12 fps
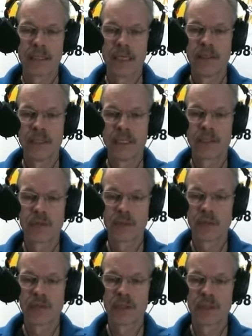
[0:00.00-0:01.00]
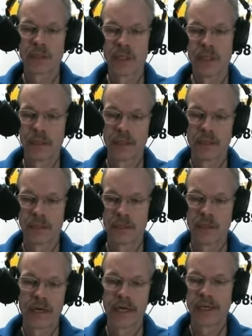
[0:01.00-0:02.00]
and the district was going to
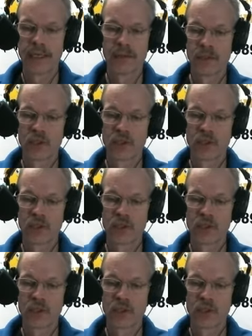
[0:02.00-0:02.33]
try and get